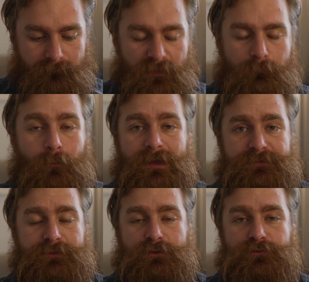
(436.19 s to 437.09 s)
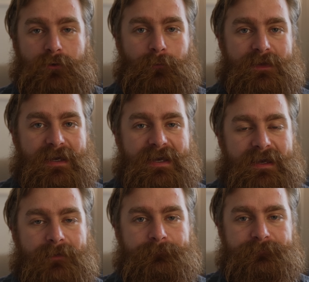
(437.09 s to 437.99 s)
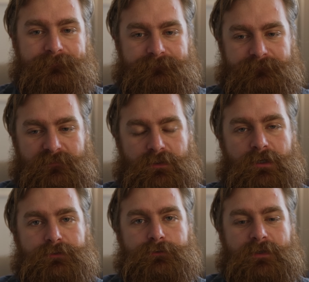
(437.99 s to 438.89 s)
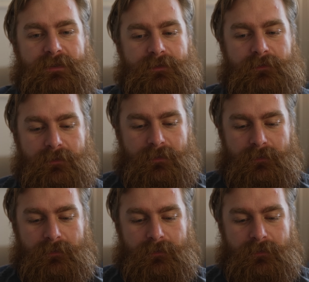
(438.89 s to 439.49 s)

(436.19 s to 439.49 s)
well, once you control the air, you can